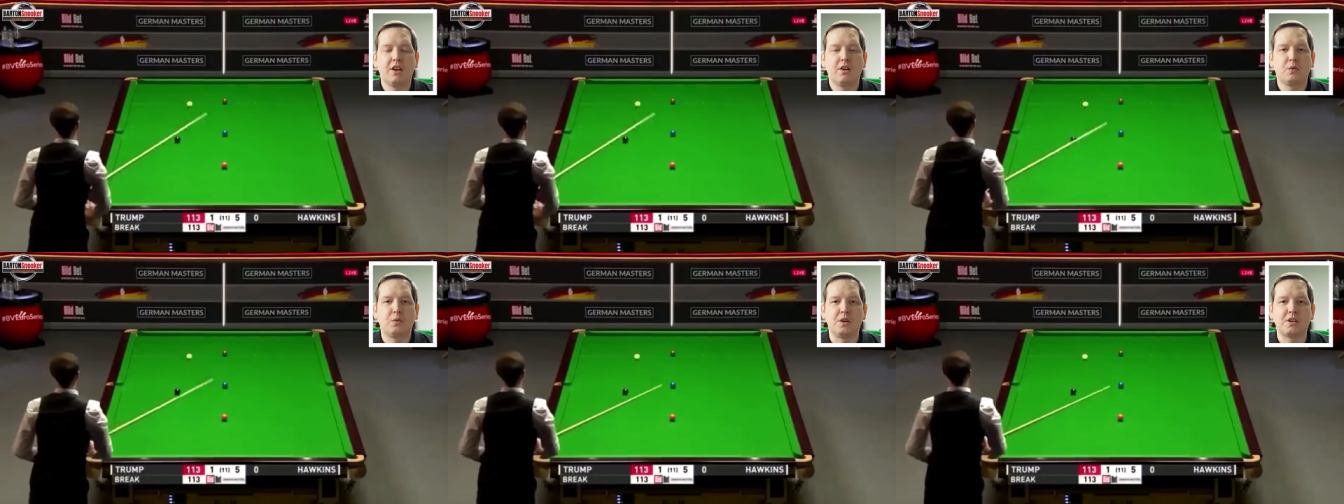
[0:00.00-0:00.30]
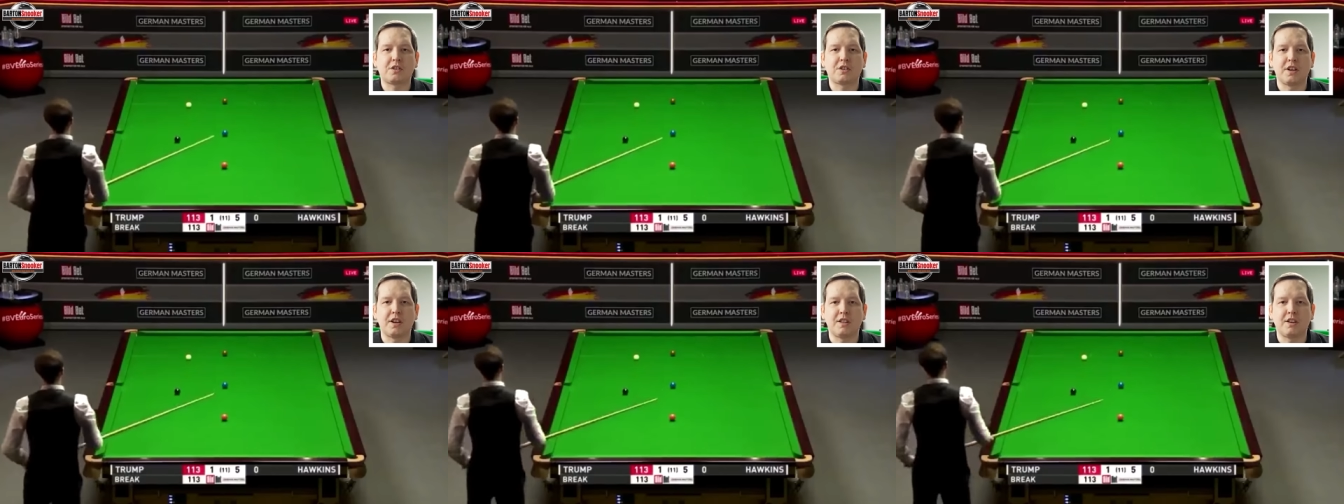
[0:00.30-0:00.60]
we
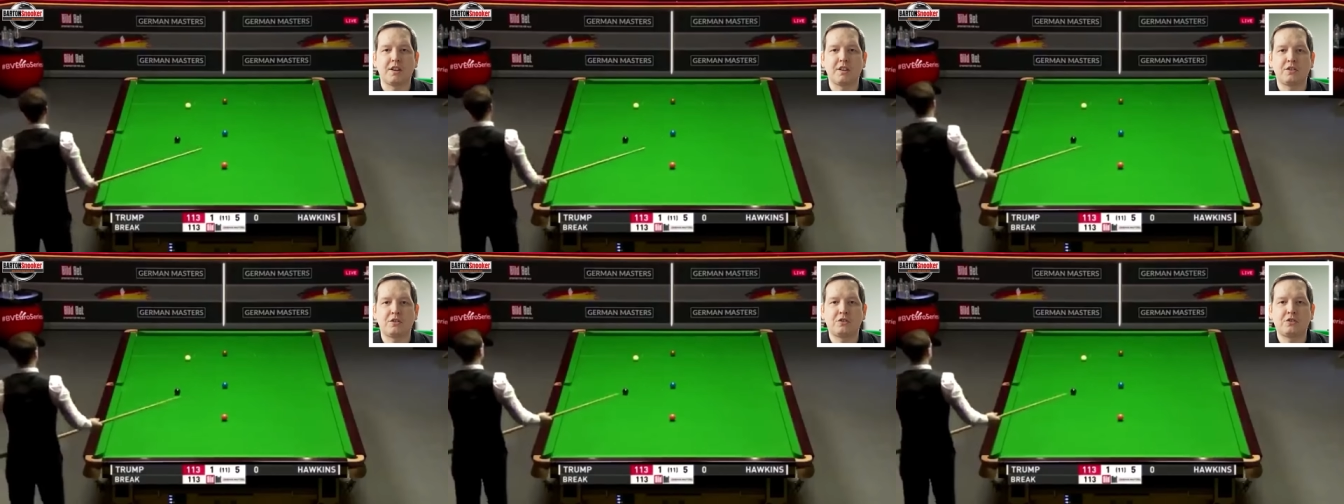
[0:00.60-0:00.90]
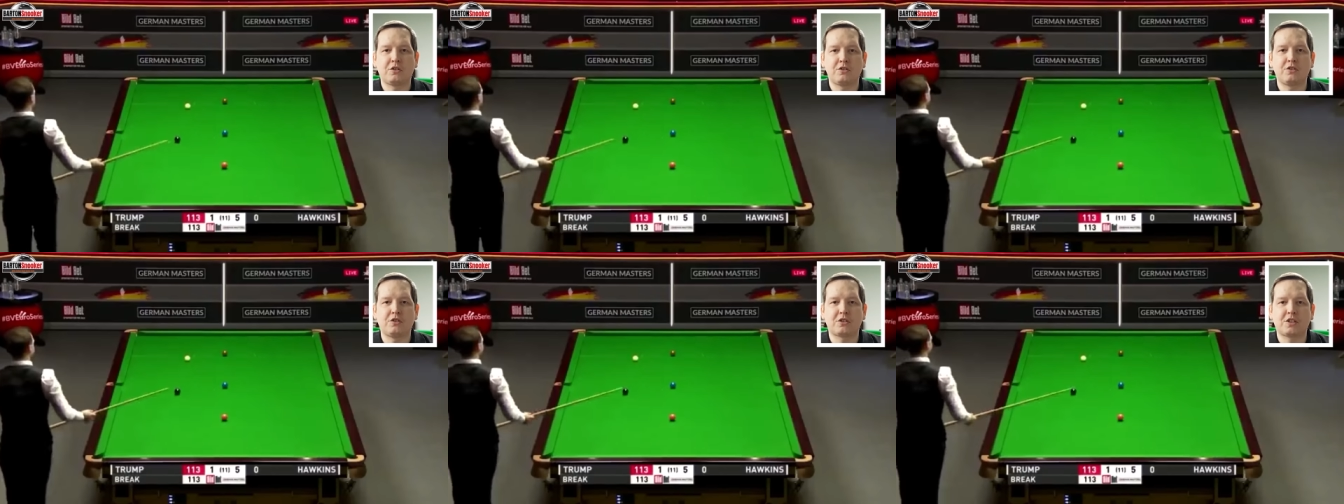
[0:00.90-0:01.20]
see that
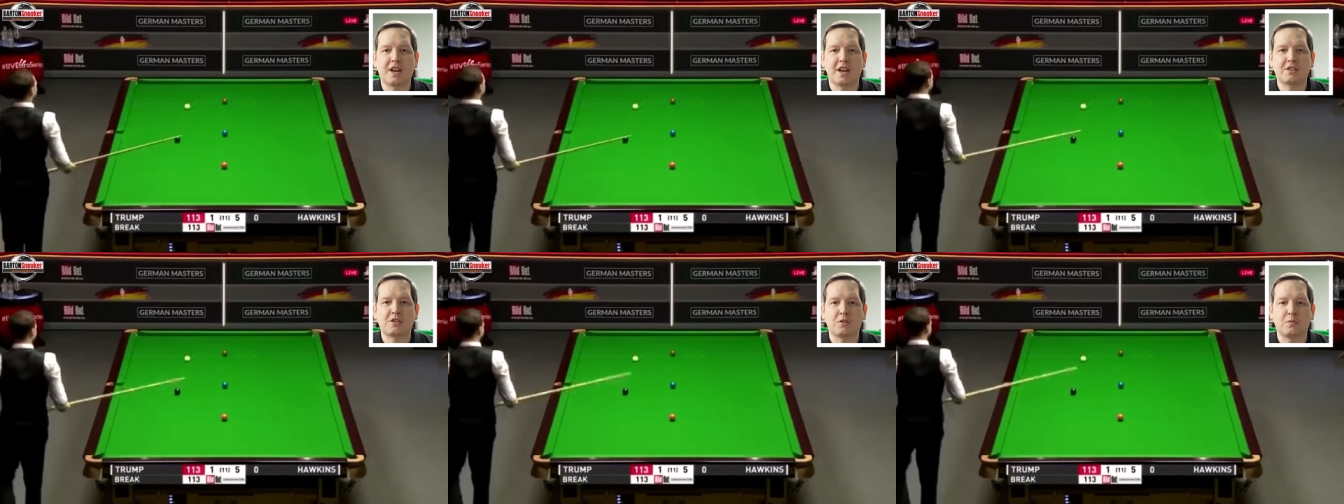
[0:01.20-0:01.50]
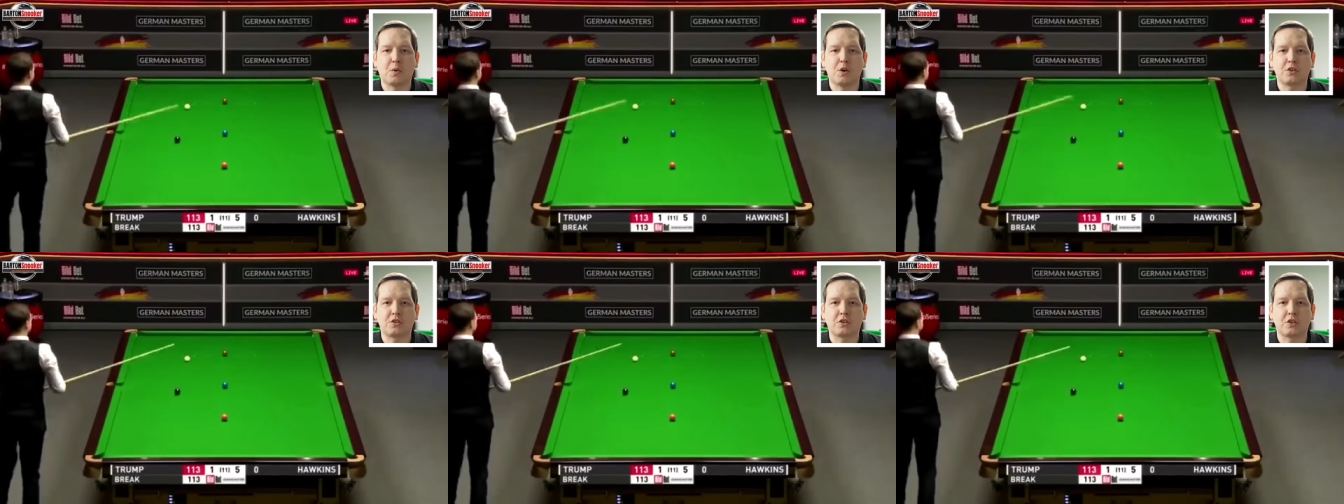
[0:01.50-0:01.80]
Judd just gets the
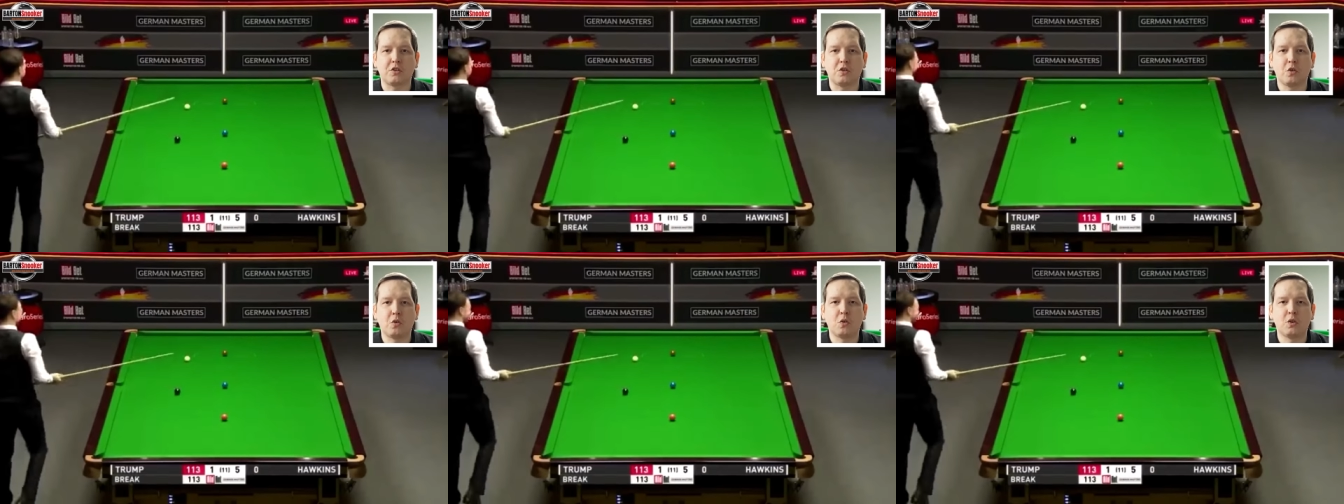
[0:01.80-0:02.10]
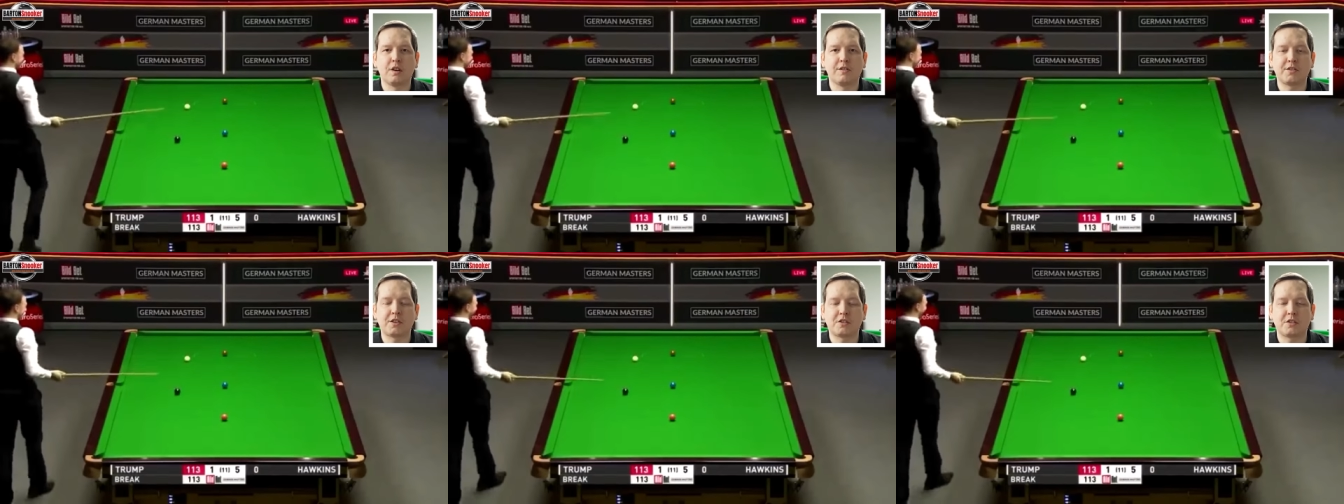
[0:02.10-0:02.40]
white to
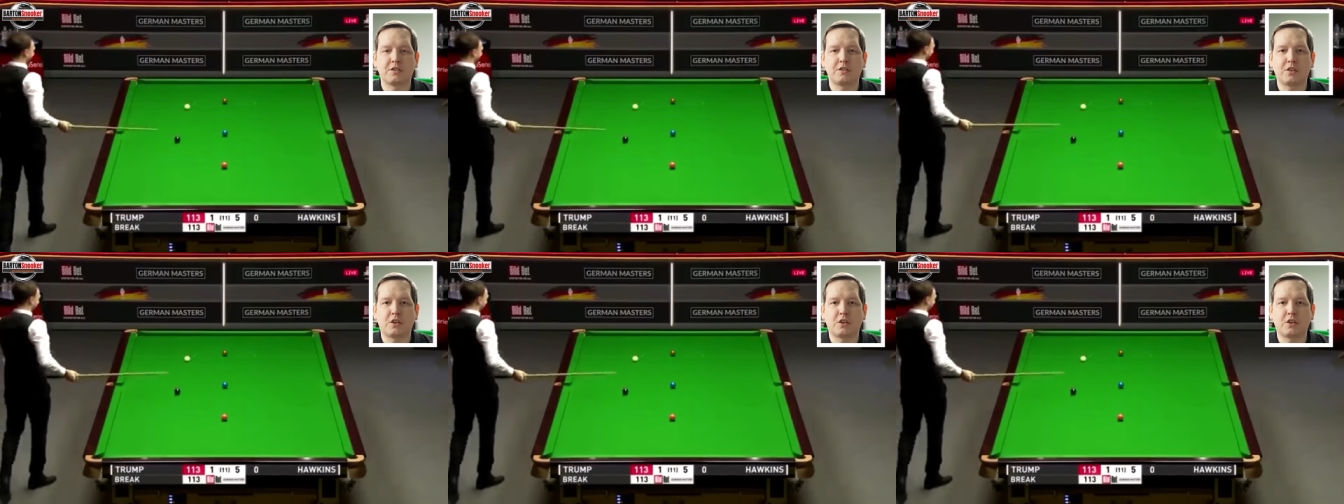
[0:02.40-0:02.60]
all of a sudden